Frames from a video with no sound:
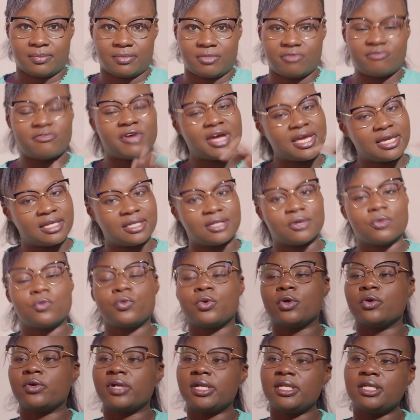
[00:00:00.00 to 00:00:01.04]
Fine, we
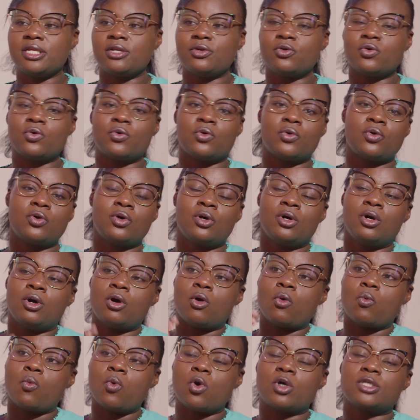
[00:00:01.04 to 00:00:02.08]
already know
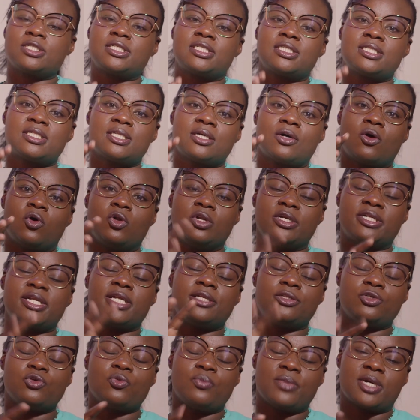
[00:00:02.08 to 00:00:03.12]
what
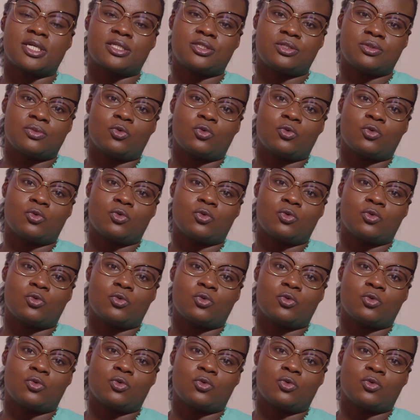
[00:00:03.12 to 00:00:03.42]
already makes,